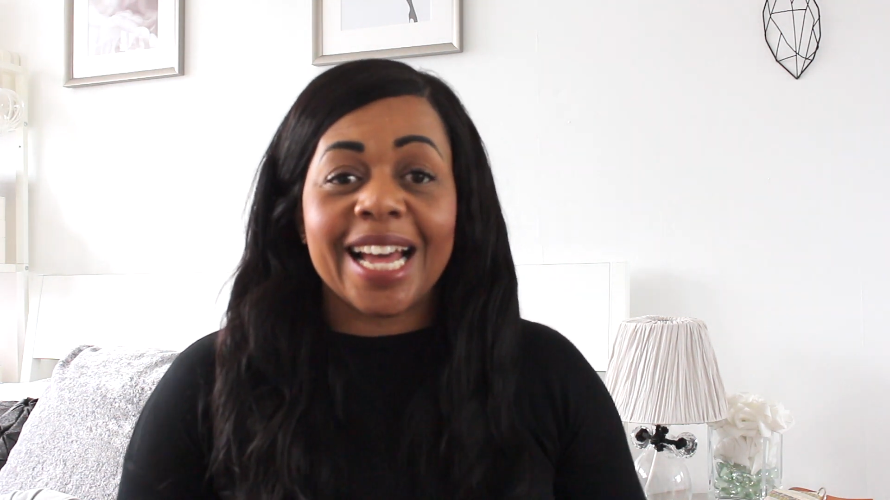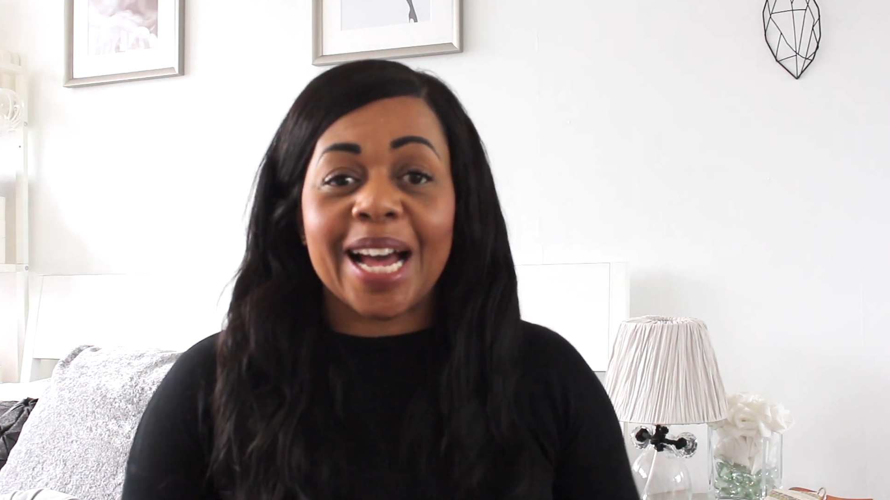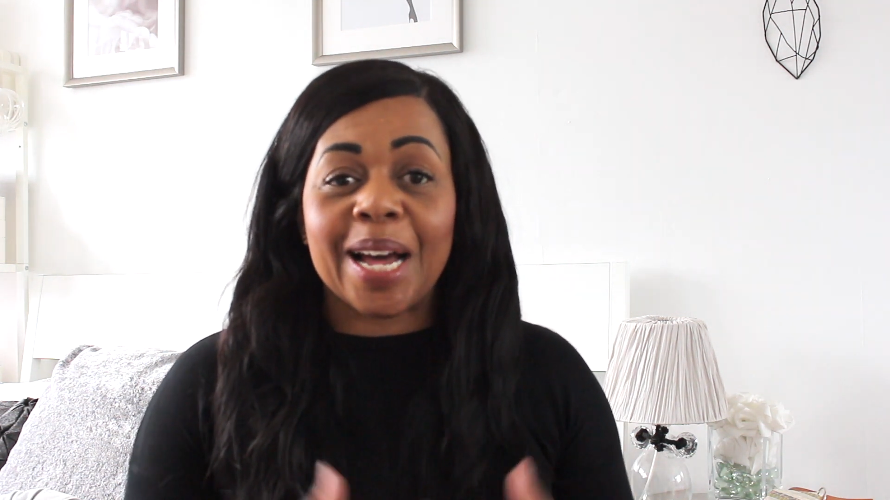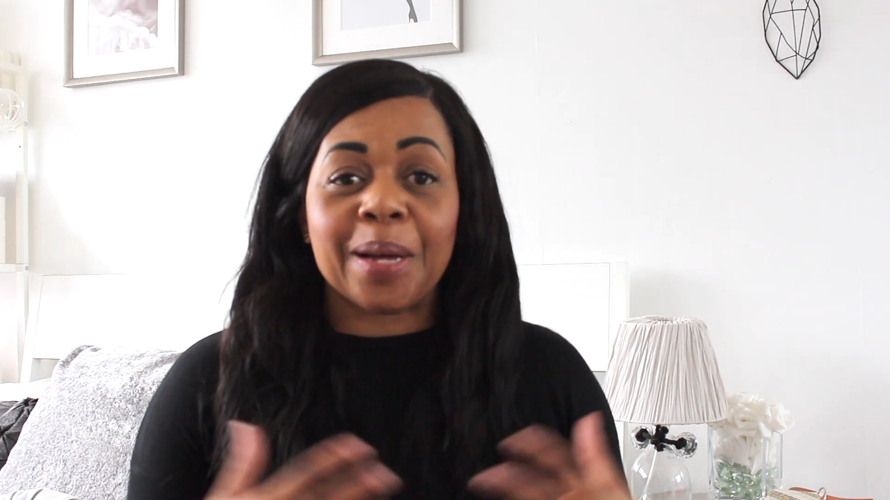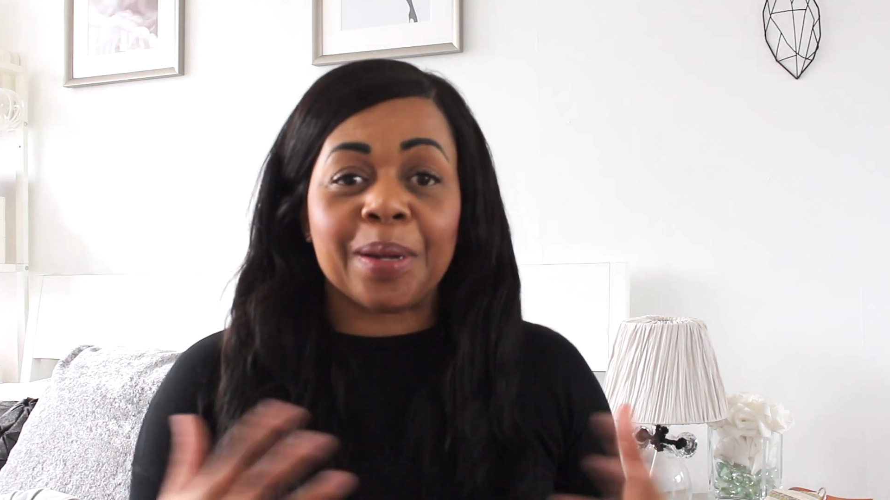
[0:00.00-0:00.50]

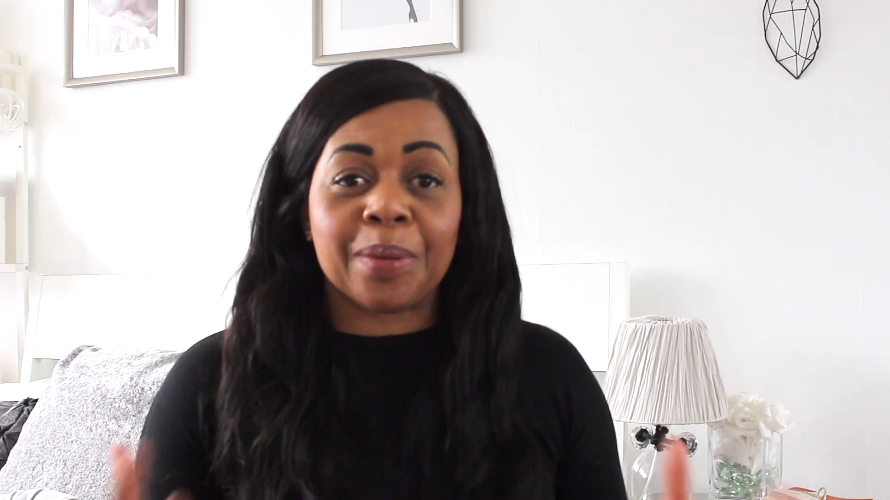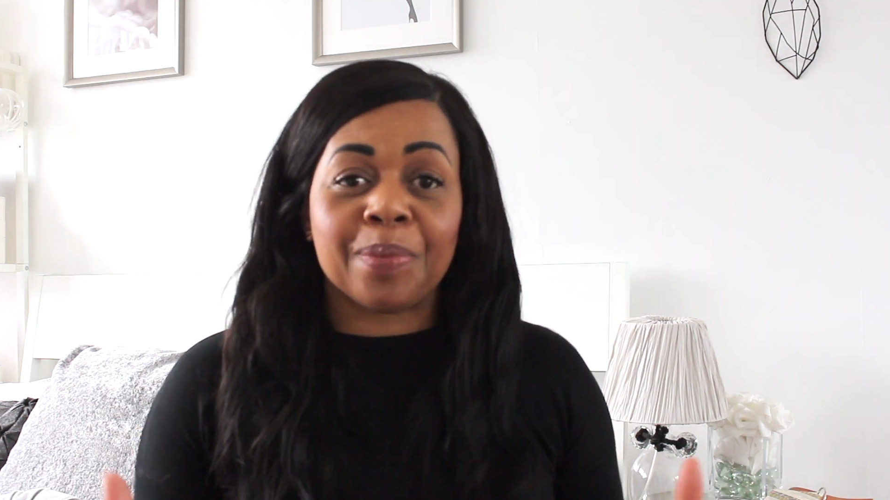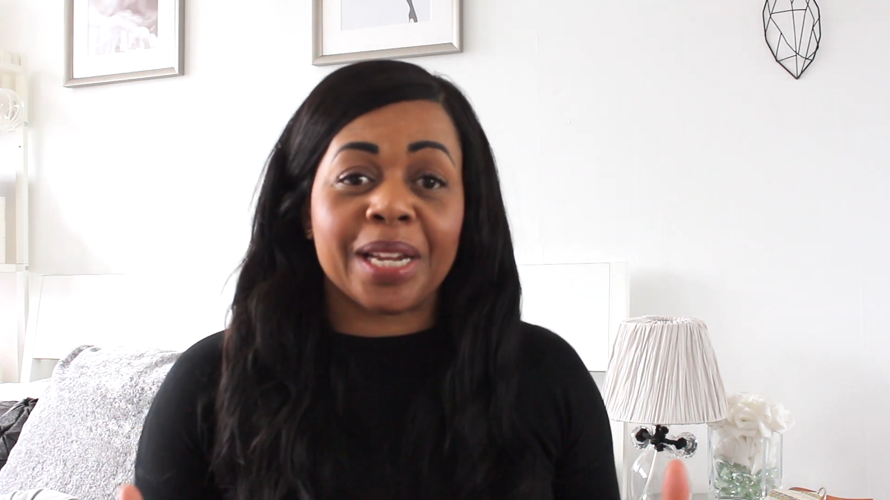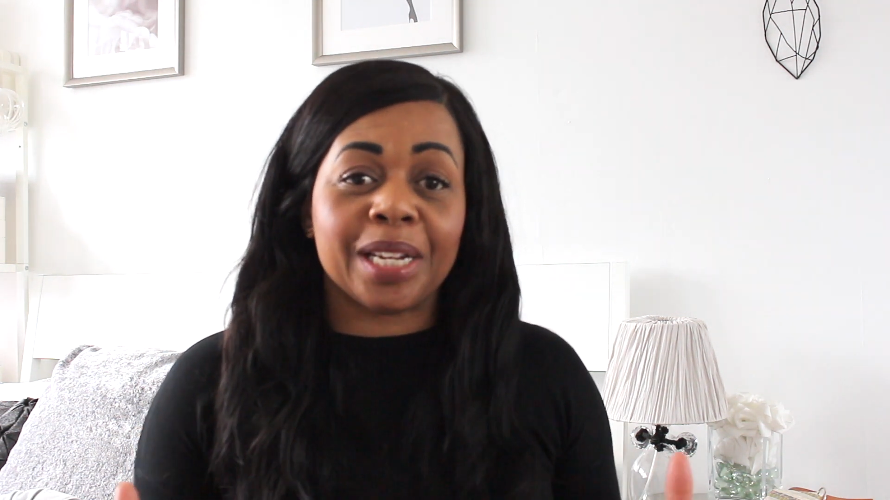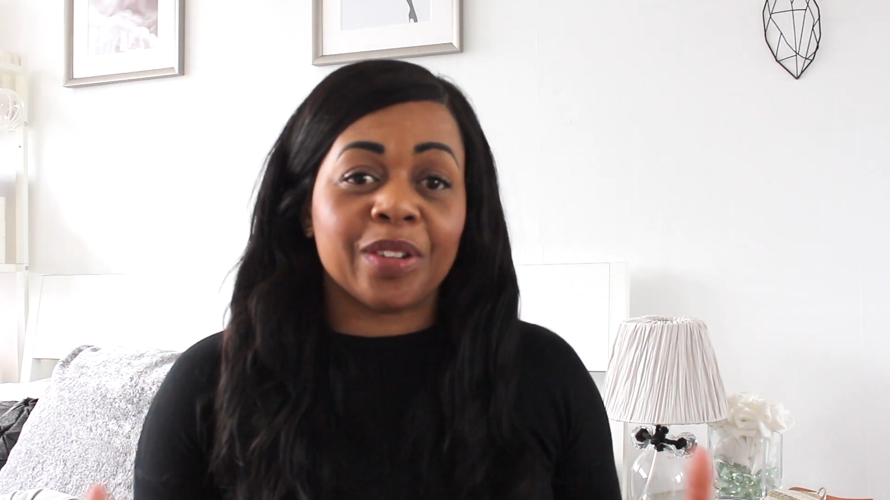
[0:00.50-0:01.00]
and
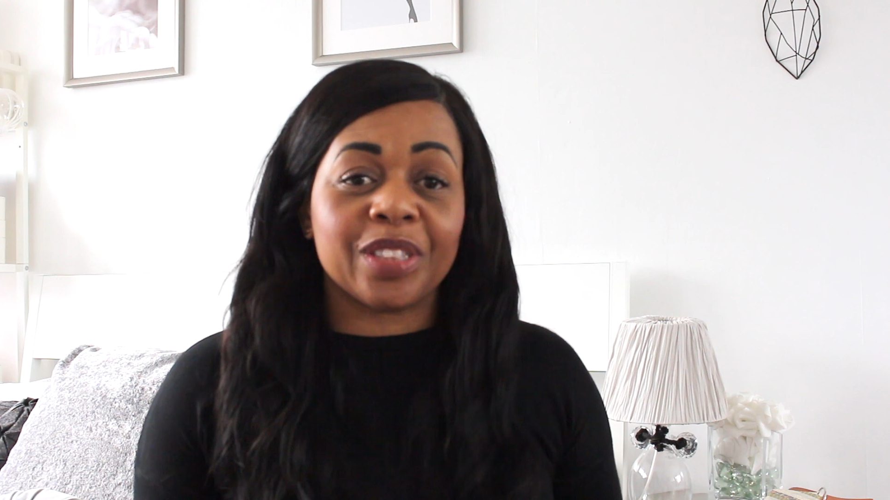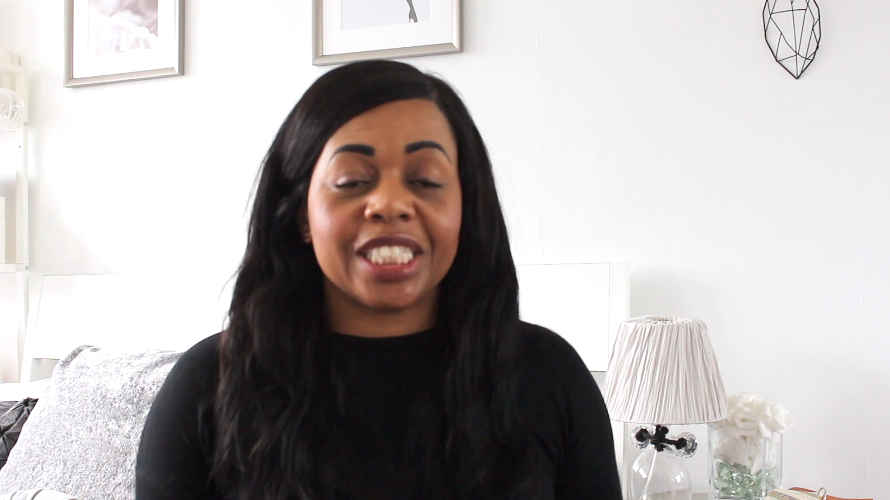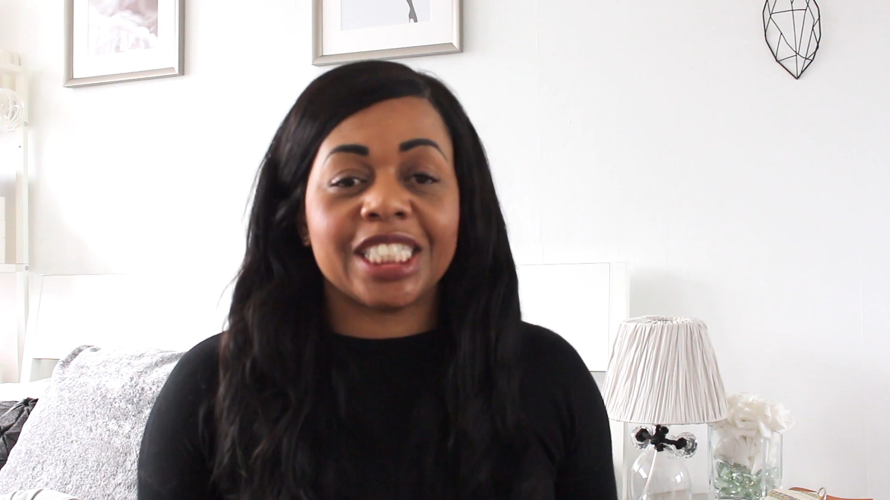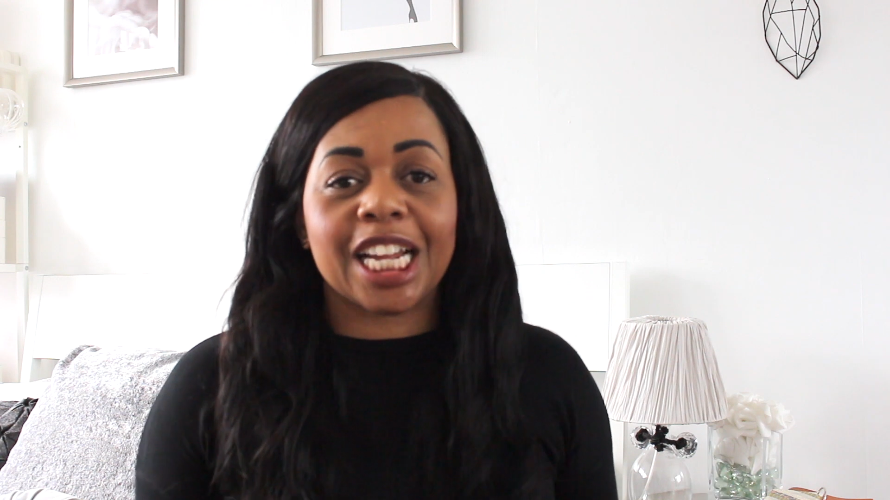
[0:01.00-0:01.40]
mainly on this